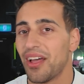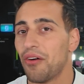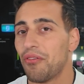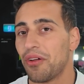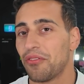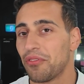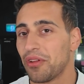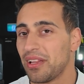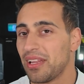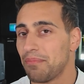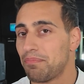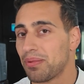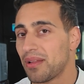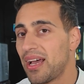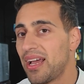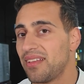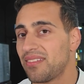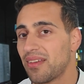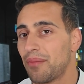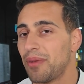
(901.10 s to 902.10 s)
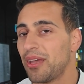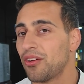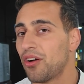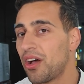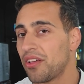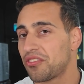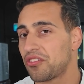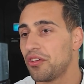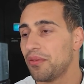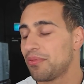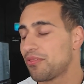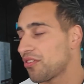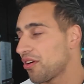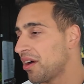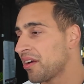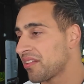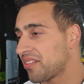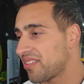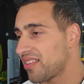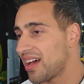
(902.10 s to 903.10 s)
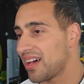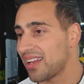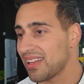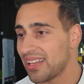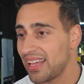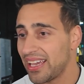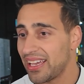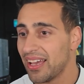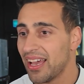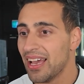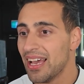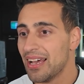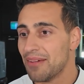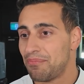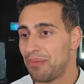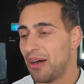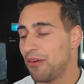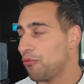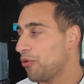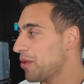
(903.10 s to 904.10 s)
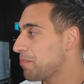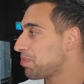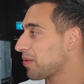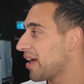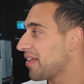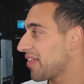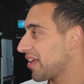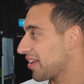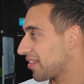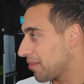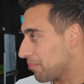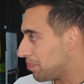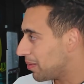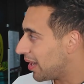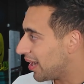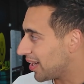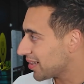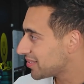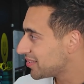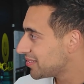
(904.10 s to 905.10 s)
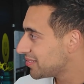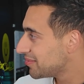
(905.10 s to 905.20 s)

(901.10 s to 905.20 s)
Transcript: no one really plays. I mean, Ice Cube's trying to start a league, but we play that at the park.